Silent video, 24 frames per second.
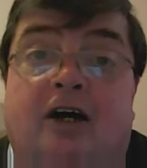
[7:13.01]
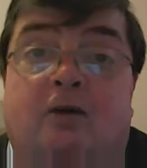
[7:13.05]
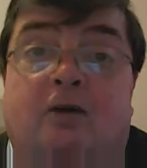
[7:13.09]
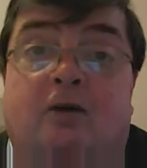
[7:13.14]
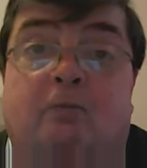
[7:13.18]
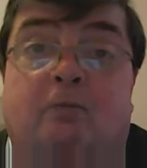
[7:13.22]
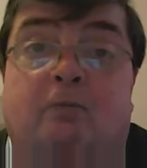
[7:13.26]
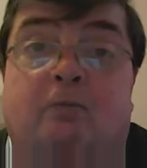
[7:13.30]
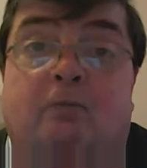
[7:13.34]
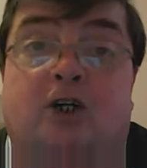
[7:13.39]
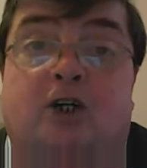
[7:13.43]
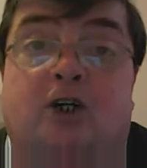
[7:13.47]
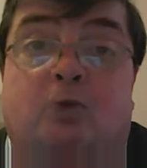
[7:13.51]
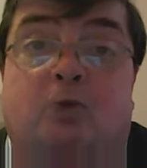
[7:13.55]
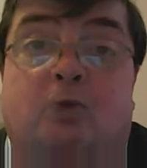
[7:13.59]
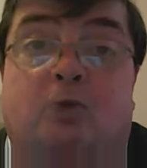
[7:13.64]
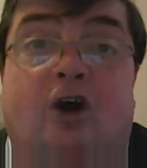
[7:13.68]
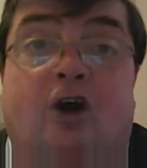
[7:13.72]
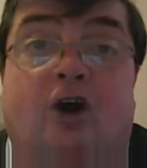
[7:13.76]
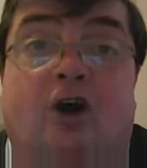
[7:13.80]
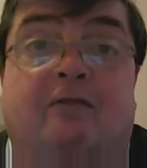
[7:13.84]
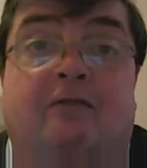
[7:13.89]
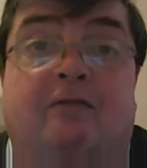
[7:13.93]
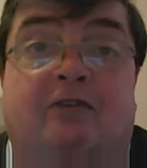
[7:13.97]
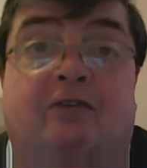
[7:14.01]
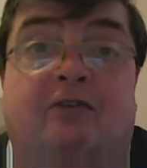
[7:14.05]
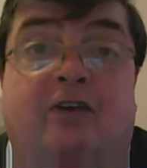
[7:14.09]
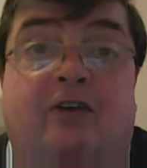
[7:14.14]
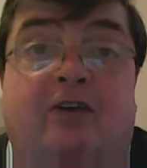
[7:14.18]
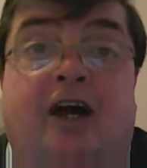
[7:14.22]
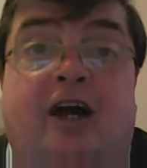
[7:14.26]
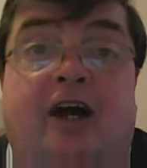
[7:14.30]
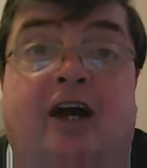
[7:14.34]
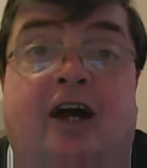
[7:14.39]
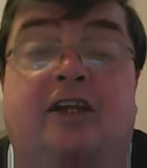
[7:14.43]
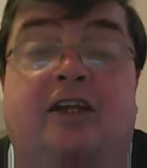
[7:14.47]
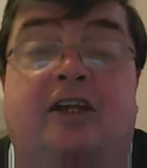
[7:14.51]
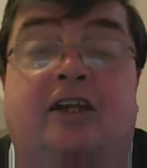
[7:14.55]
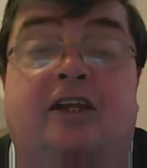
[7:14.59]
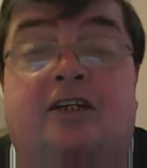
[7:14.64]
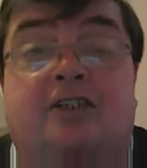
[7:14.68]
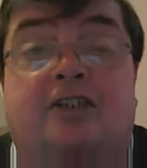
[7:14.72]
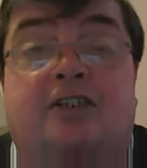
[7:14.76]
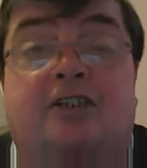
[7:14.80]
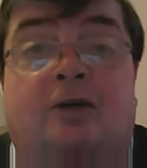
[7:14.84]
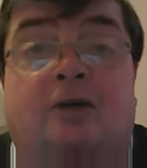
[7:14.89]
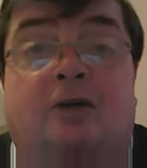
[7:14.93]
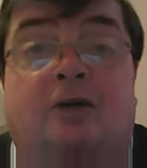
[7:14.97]
because we all have different
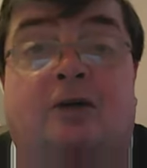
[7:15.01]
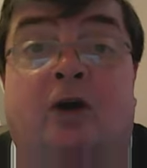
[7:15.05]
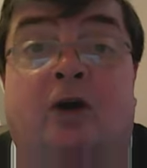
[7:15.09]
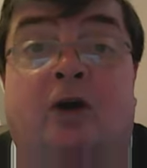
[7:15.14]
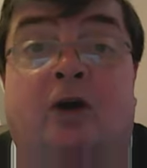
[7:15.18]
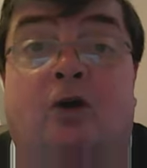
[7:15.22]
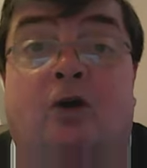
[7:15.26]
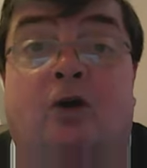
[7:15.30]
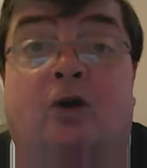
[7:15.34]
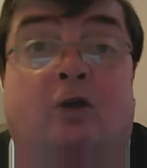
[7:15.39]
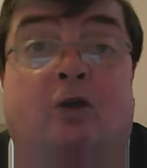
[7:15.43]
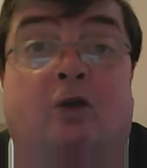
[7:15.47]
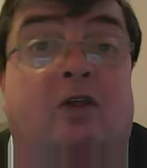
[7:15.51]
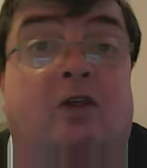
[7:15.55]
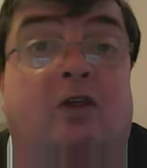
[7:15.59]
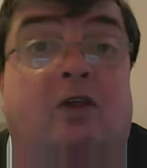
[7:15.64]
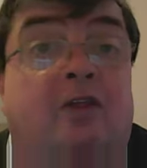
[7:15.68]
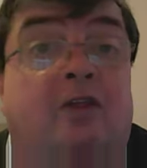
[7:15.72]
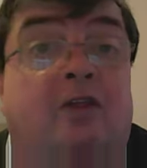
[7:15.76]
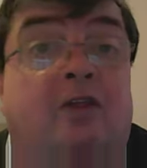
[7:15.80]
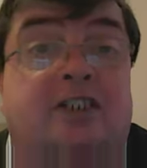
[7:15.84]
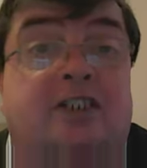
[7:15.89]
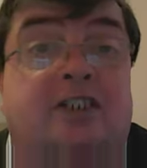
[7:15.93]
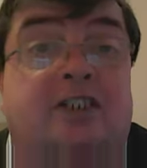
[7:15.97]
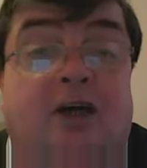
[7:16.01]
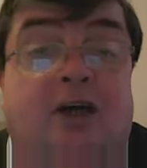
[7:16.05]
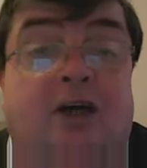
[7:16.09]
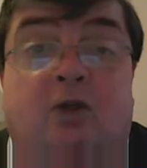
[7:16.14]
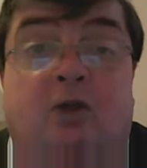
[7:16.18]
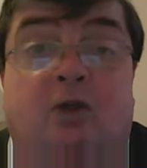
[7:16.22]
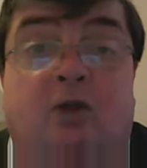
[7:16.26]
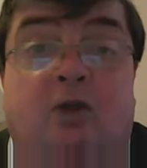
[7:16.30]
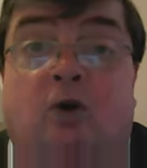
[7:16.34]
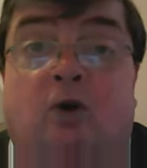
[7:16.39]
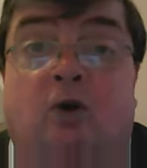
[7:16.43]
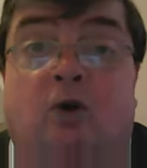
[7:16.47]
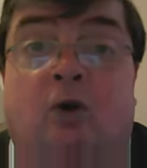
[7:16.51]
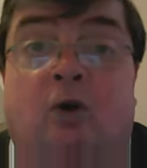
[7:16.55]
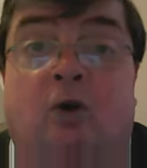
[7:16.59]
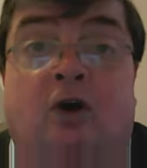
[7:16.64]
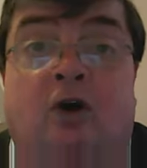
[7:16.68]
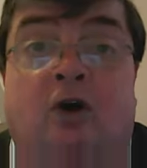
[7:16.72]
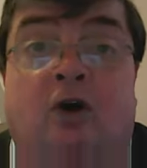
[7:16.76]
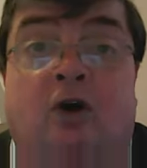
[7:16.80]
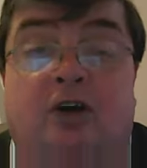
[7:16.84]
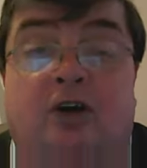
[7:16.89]
ideas and we all know that this is how they're going to work.